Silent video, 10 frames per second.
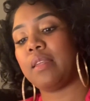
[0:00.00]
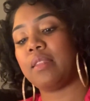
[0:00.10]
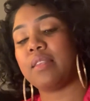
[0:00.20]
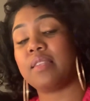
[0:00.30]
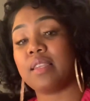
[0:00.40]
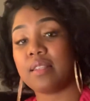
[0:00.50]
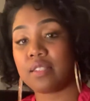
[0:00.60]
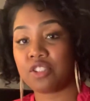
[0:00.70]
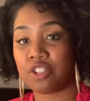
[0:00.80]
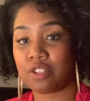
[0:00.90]
This is
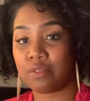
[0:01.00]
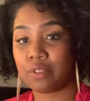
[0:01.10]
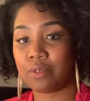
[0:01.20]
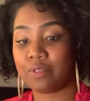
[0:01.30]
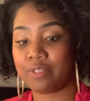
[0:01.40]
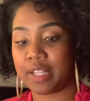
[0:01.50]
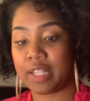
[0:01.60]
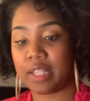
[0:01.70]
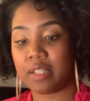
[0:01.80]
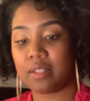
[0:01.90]
a general
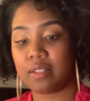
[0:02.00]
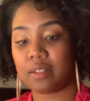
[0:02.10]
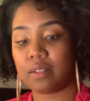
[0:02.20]
reading,